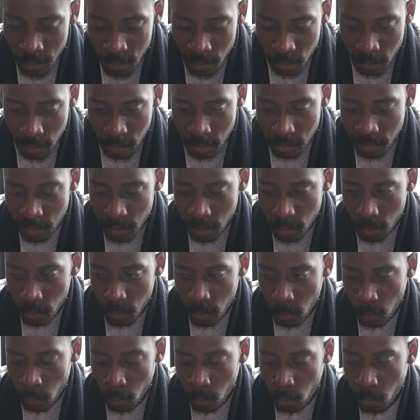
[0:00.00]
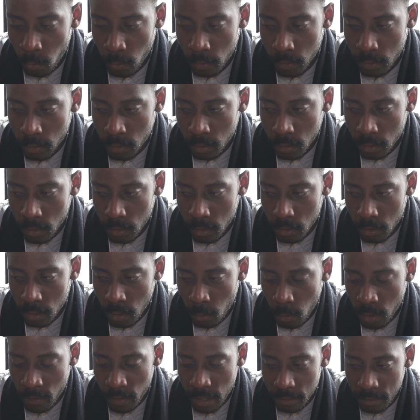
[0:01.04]
you sort of like deal
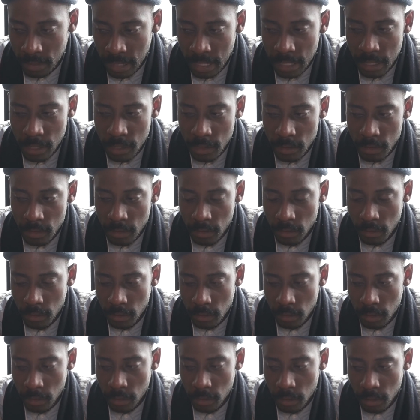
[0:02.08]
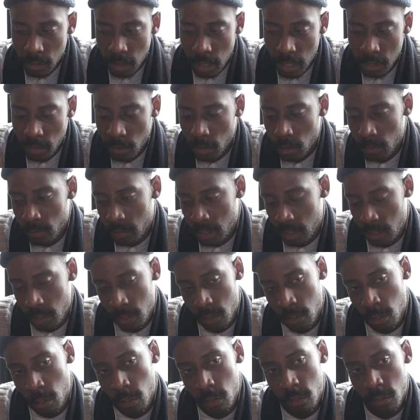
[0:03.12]
with ideas and not the
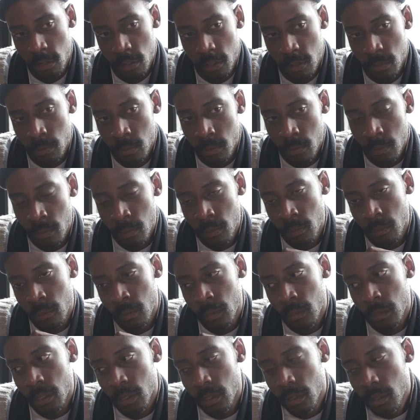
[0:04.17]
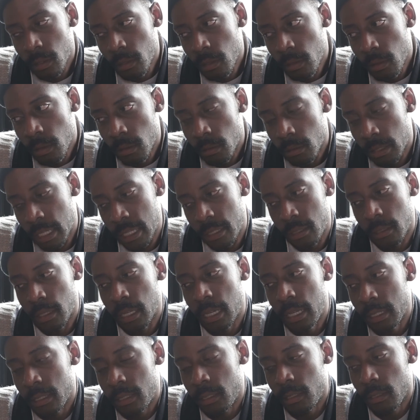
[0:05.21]
cost, then
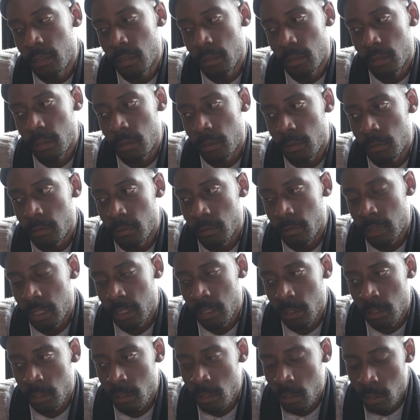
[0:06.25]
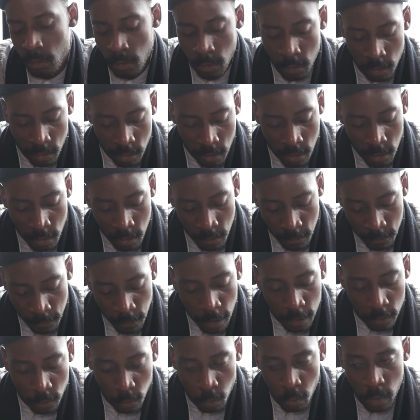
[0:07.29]
you can
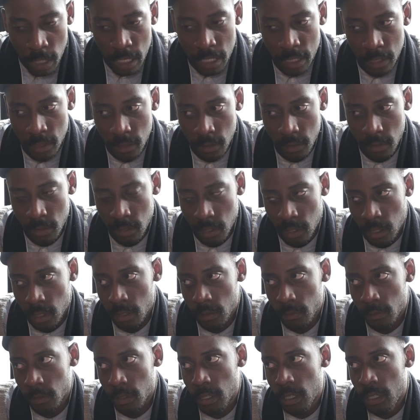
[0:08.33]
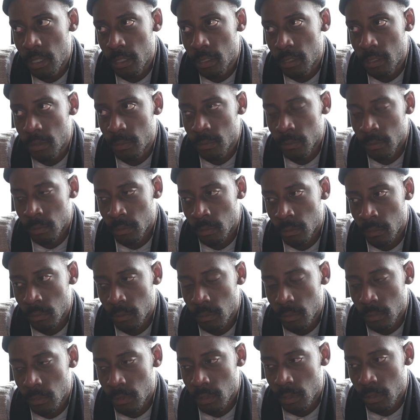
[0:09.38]
find a way to kind of like
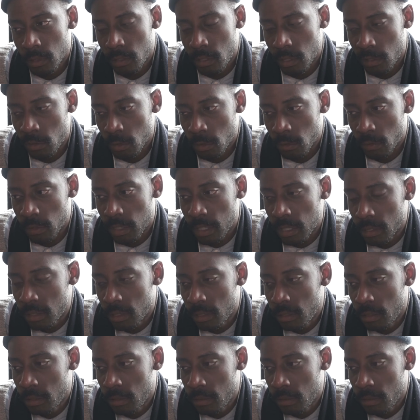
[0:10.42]
to sort of like